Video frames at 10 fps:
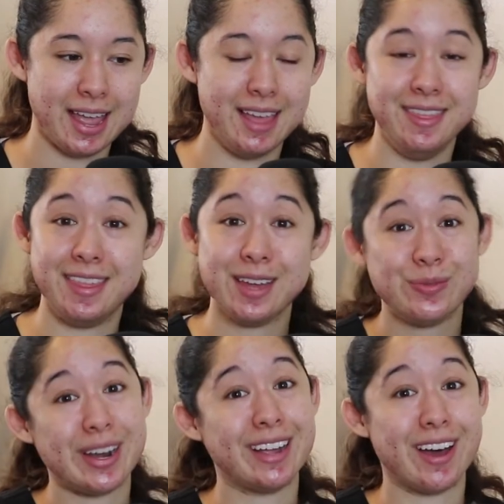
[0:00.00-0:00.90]
And
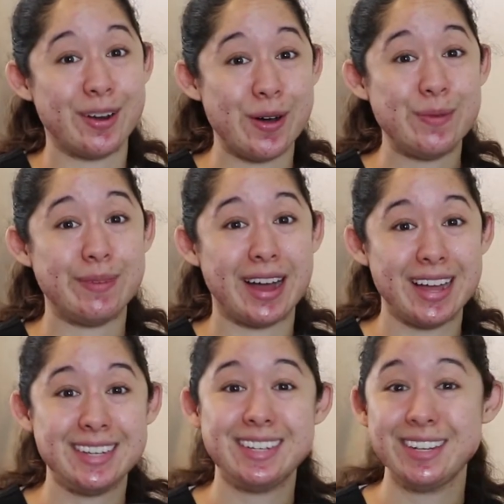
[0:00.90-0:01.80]
then when I got home,
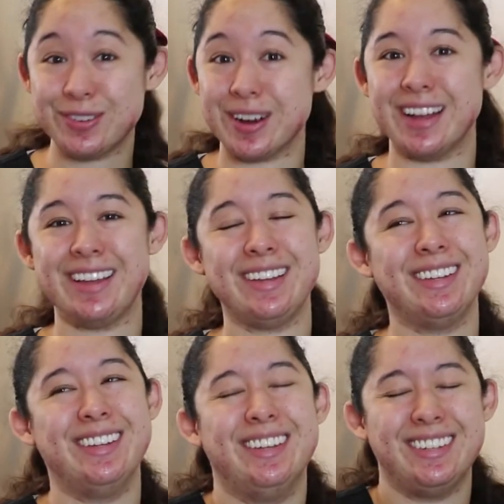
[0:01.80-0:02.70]
I did cry.
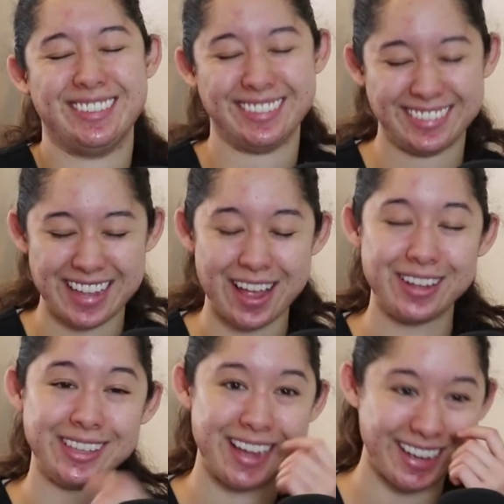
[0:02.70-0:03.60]

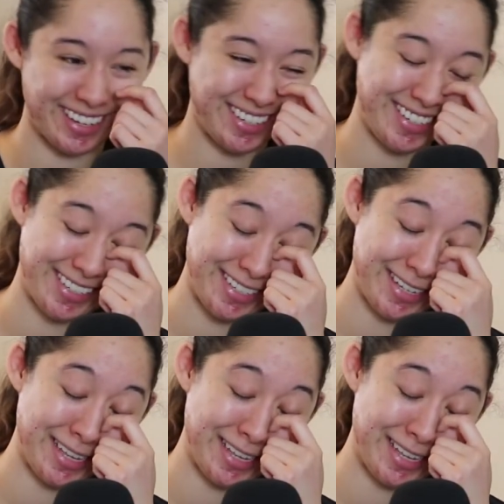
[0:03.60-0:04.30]
A lot.